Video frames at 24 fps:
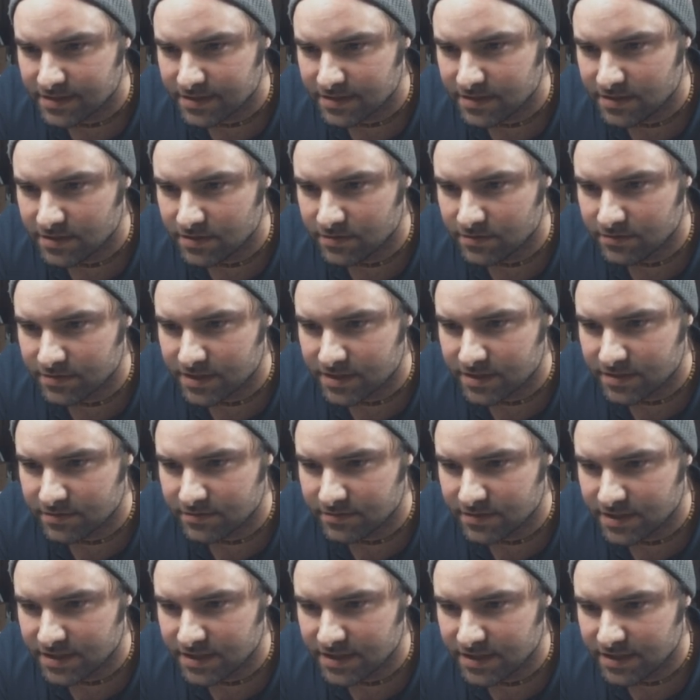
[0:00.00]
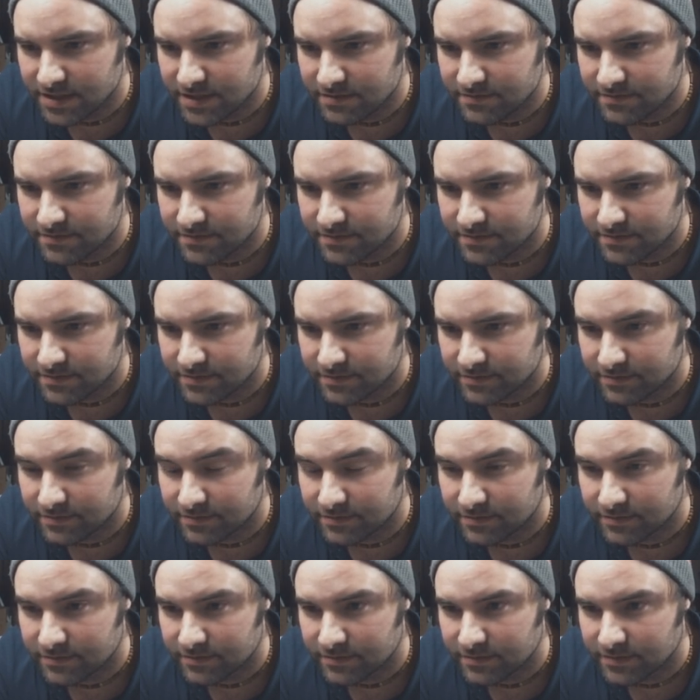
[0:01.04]
Do you want to redeem?
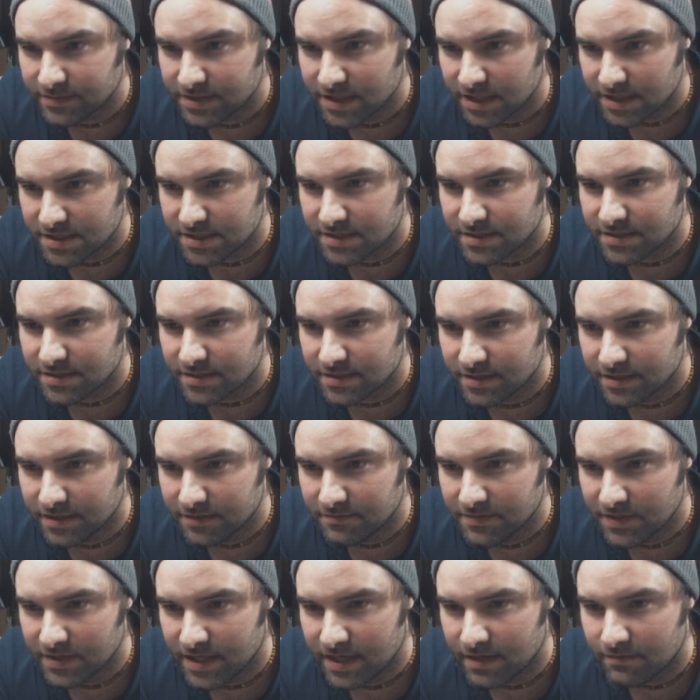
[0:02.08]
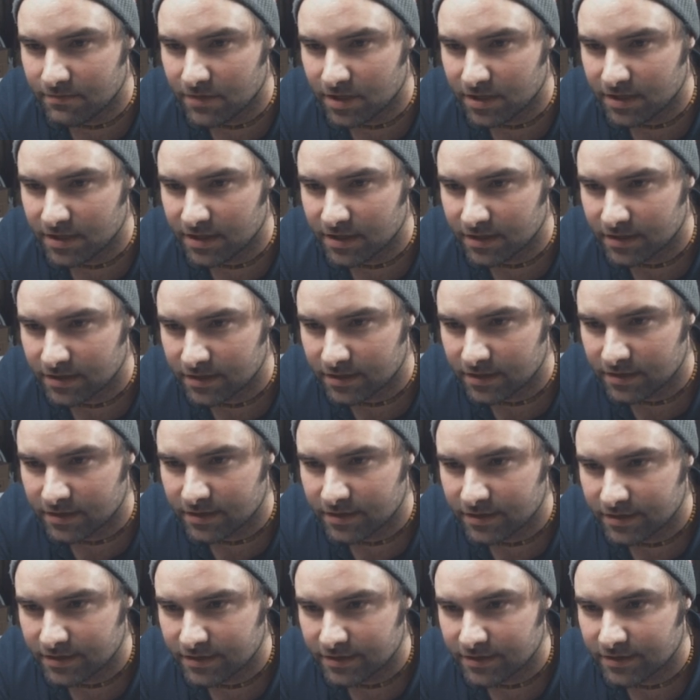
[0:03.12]
Yes, give me that money.
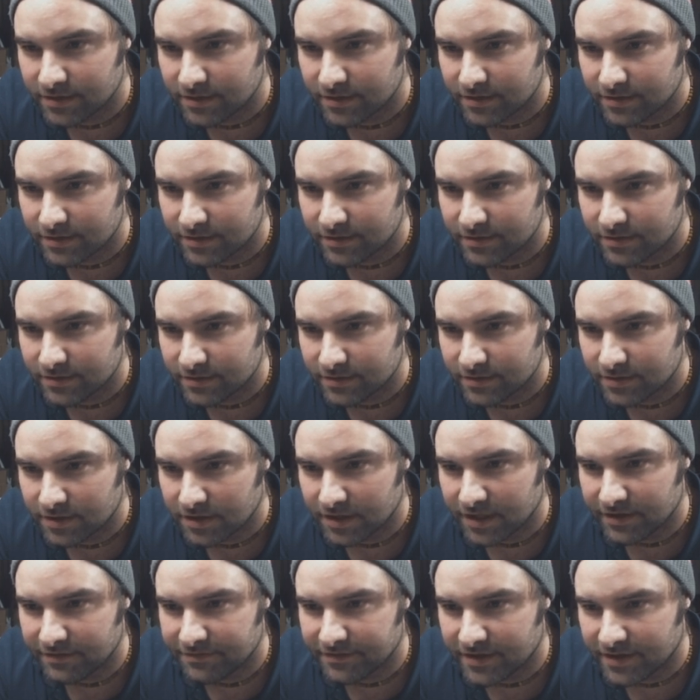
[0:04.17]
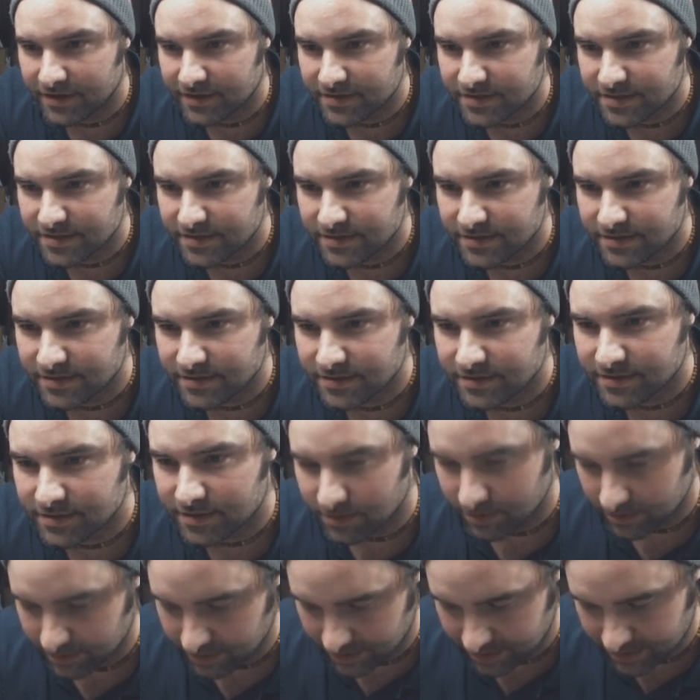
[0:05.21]
Or gift cards.
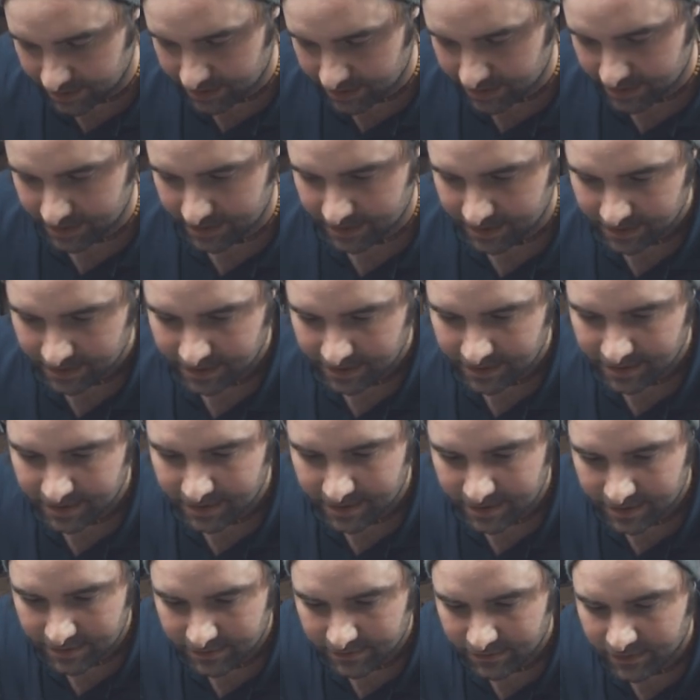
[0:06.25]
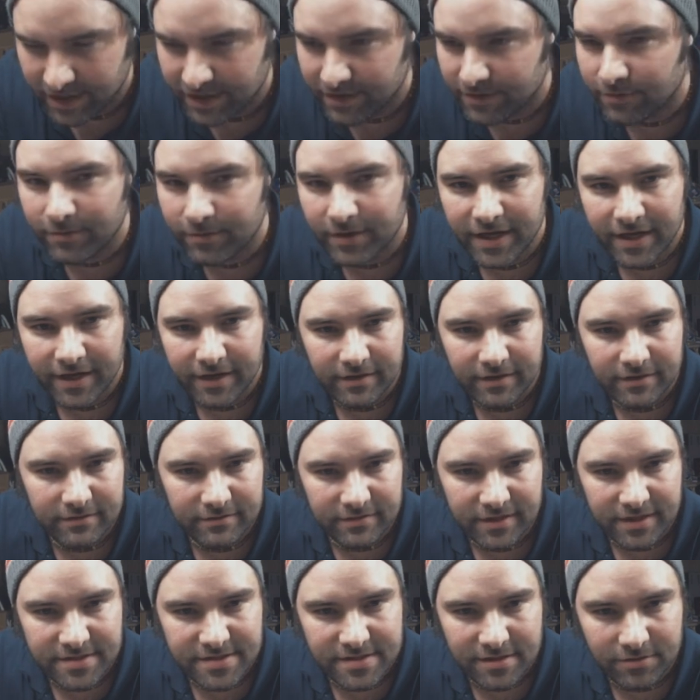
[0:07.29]
Cool. Right away.
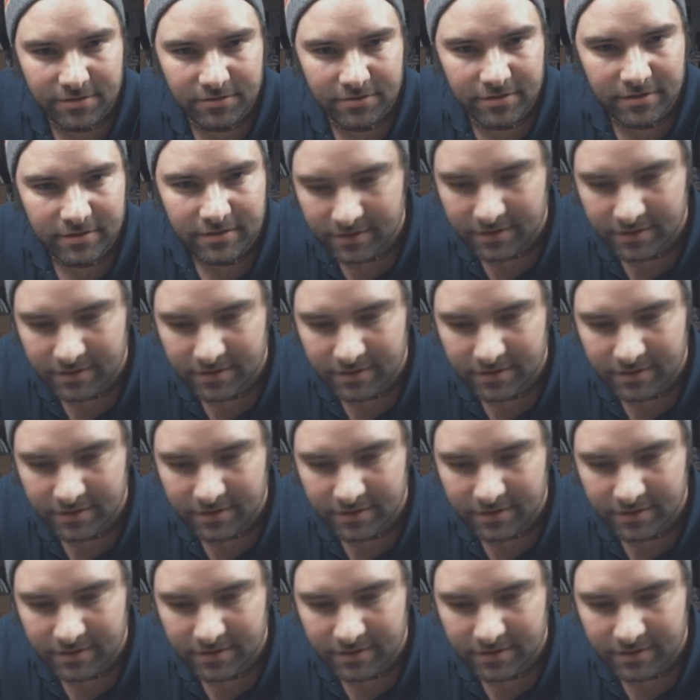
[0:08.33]
That's cool.